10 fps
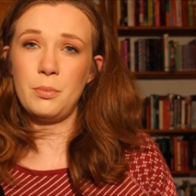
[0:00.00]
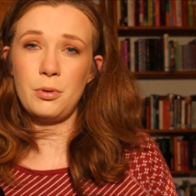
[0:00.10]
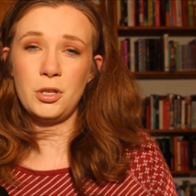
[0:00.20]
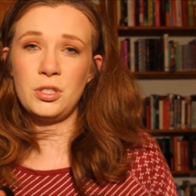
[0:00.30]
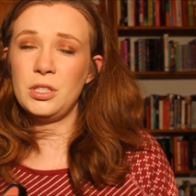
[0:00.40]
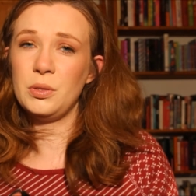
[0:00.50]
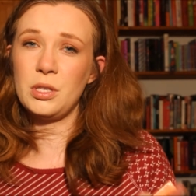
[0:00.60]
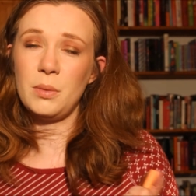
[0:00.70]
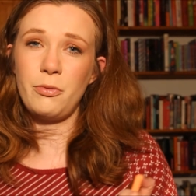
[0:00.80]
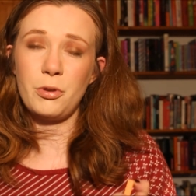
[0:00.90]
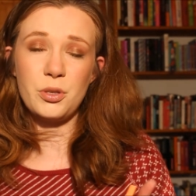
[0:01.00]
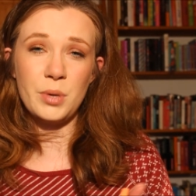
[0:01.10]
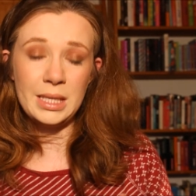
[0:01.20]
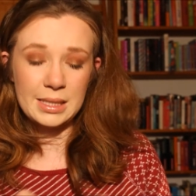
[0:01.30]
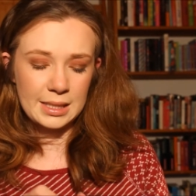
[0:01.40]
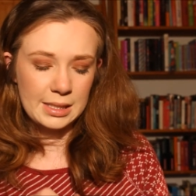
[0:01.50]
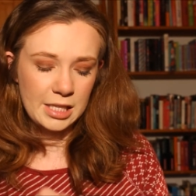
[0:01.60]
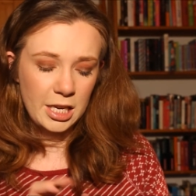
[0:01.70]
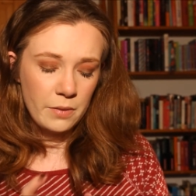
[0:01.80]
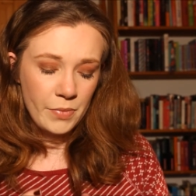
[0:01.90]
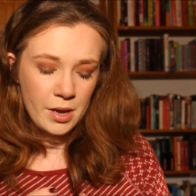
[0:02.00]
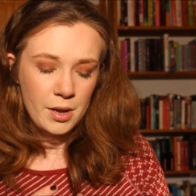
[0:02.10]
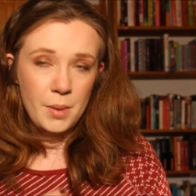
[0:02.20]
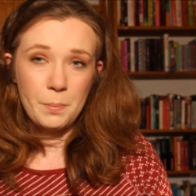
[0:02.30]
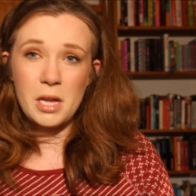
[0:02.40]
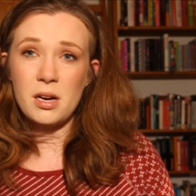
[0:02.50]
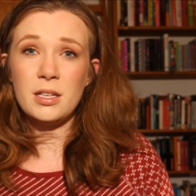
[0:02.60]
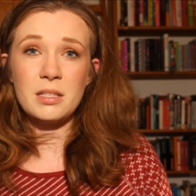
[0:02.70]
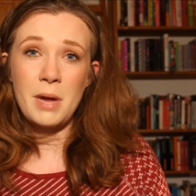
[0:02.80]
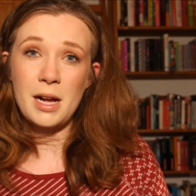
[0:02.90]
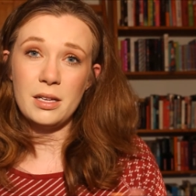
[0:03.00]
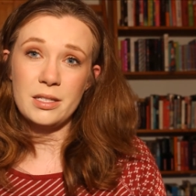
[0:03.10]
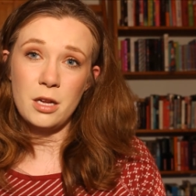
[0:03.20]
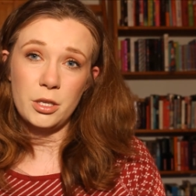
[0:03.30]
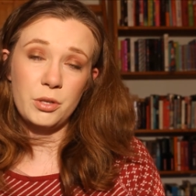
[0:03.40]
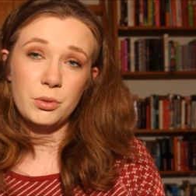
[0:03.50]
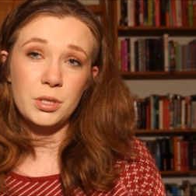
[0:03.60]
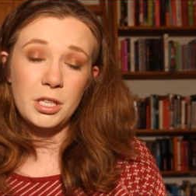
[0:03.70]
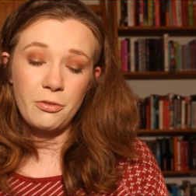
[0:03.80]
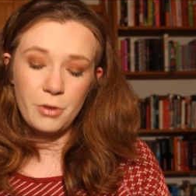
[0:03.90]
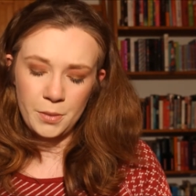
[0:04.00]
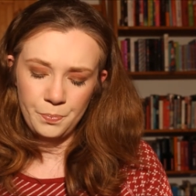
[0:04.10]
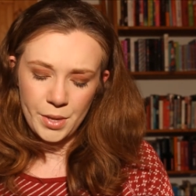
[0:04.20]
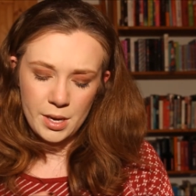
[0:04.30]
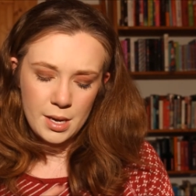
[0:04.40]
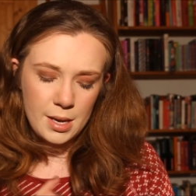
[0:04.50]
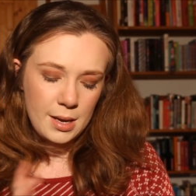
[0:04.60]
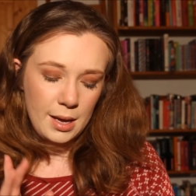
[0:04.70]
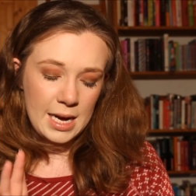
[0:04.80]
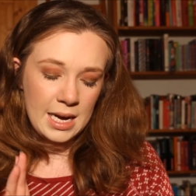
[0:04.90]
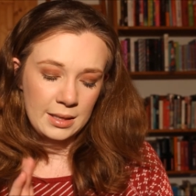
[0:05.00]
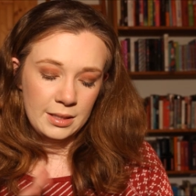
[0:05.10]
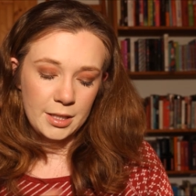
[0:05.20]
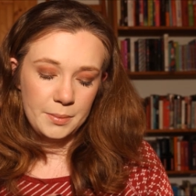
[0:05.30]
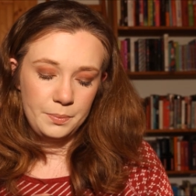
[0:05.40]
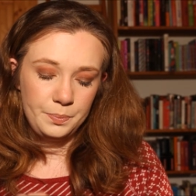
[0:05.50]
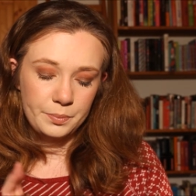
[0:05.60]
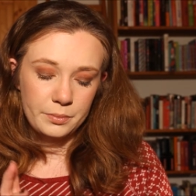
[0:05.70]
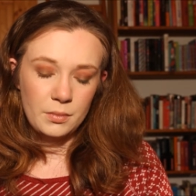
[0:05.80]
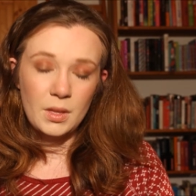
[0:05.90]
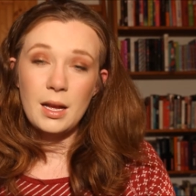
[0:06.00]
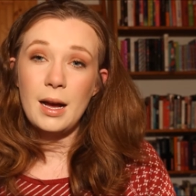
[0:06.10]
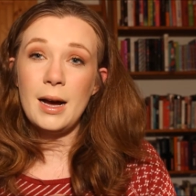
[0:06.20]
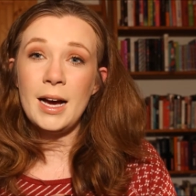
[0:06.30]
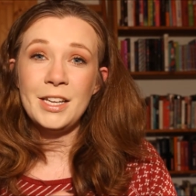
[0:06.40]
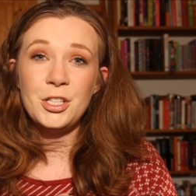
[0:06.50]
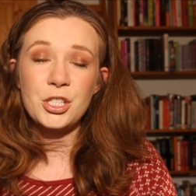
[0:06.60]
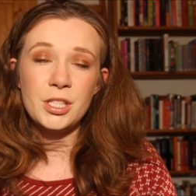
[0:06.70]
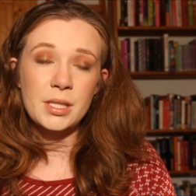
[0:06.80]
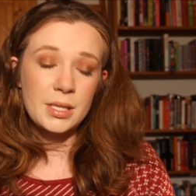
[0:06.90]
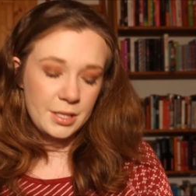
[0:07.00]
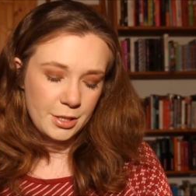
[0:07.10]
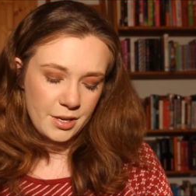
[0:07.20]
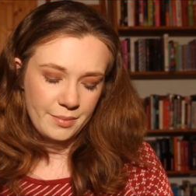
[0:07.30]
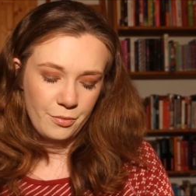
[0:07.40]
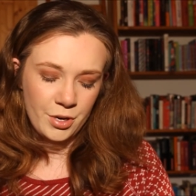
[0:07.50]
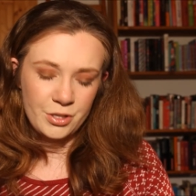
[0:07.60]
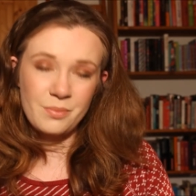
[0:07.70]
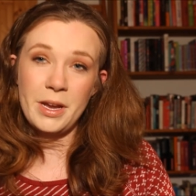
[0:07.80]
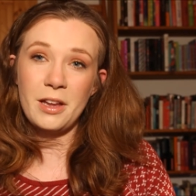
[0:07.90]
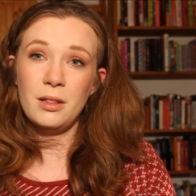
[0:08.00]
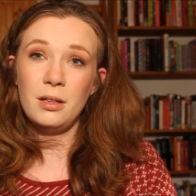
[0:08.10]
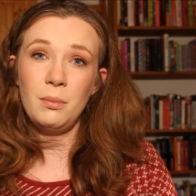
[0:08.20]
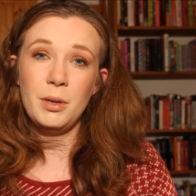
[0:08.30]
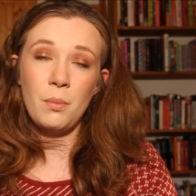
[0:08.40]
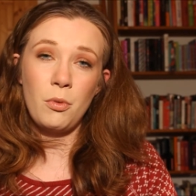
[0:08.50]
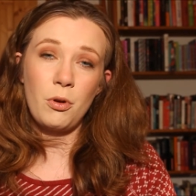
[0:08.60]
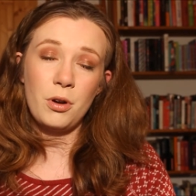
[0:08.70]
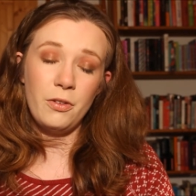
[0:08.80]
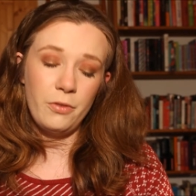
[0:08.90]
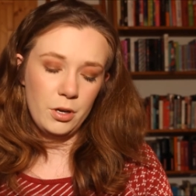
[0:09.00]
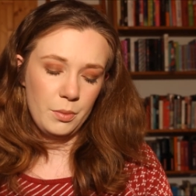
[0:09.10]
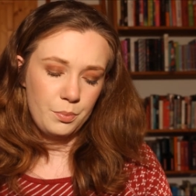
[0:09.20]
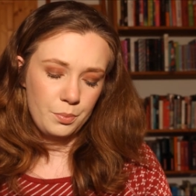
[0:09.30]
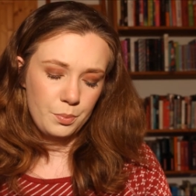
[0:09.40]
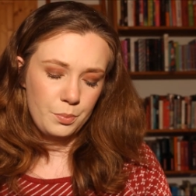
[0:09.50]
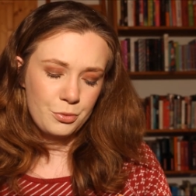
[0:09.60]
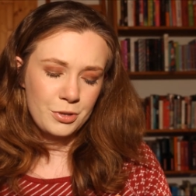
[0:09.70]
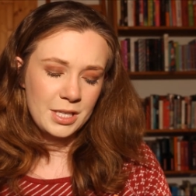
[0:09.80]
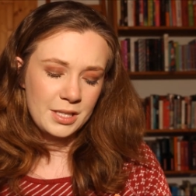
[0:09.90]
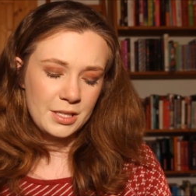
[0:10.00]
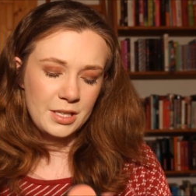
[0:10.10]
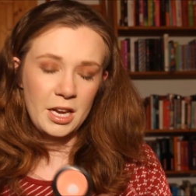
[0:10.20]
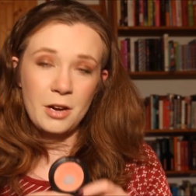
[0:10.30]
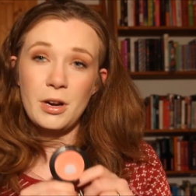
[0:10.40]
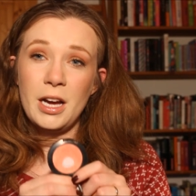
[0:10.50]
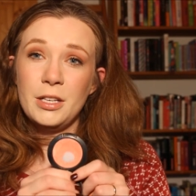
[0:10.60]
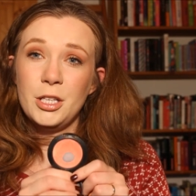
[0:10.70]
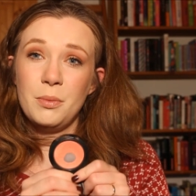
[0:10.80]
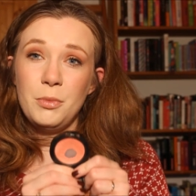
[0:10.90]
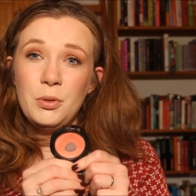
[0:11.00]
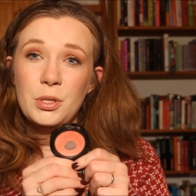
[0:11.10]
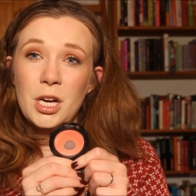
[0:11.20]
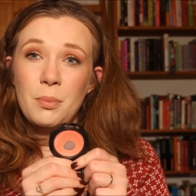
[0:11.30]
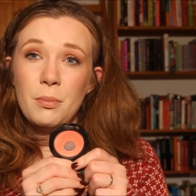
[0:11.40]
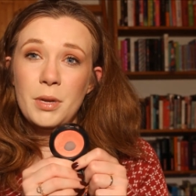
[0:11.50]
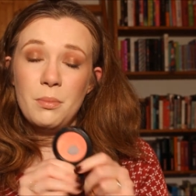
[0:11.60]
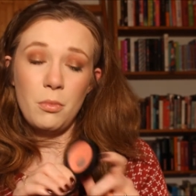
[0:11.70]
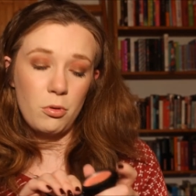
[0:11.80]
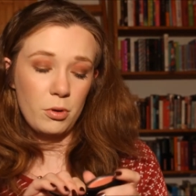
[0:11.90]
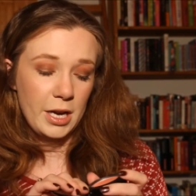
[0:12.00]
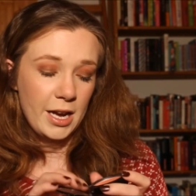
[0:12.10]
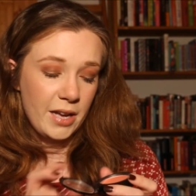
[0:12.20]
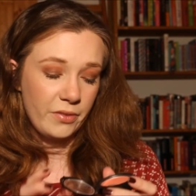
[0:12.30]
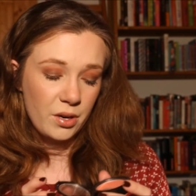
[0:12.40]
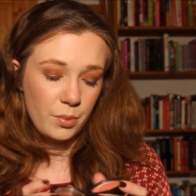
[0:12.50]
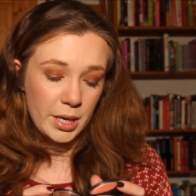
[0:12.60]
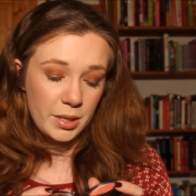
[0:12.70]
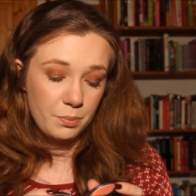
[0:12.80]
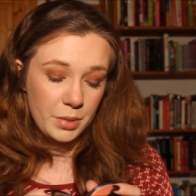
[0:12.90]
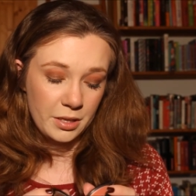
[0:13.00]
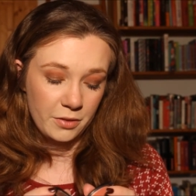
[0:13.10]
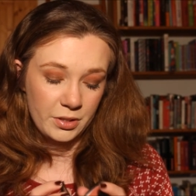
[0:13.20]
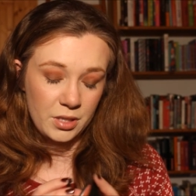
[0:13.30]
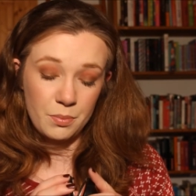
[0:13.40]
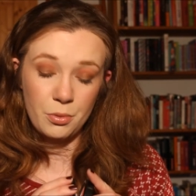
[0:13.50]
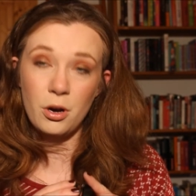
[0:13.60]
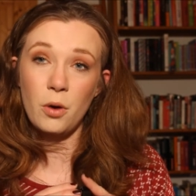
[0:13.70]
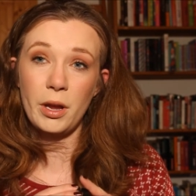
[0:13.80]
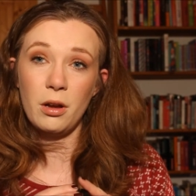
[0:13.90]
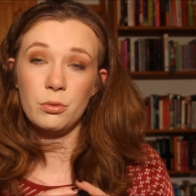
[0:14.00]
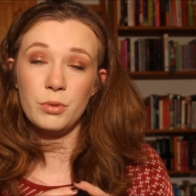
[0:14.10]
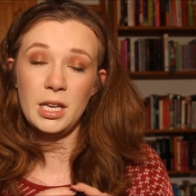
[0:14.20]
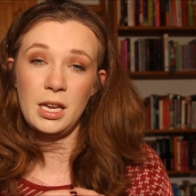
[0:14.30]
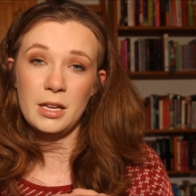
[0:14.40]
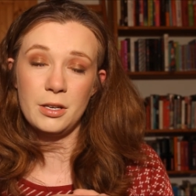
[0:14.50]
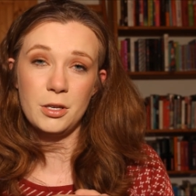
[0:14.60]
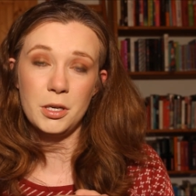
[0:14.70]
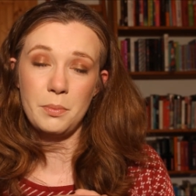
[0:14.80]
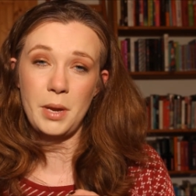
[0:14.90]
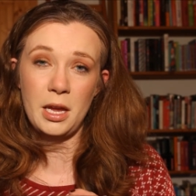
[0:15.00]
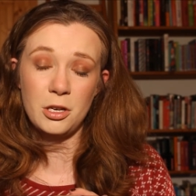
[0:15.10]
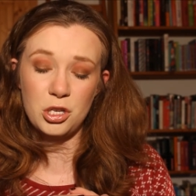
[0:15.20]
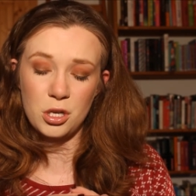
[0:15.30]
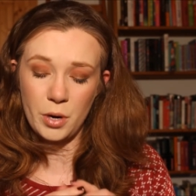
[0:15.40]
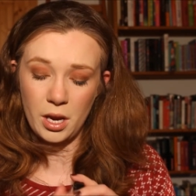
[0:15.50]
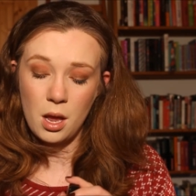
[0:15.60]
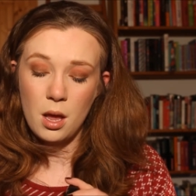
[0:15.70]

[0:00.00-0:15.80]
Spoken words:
Project Use It Up for 2016, because MAC is not cruelty-free. And I just want to make a little bit more of a process here and use up a bit more. I have quite a bit of a dip going already and pan showing,